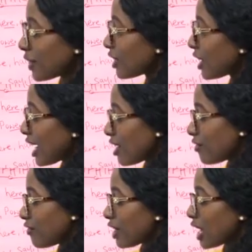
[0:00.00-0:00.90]
Now you
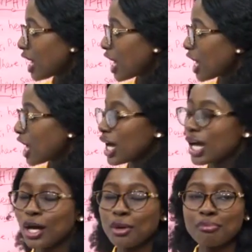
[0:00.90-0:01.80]
have
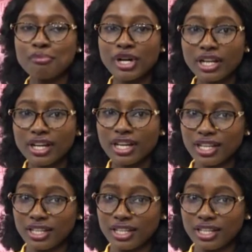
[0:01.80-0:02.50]
book,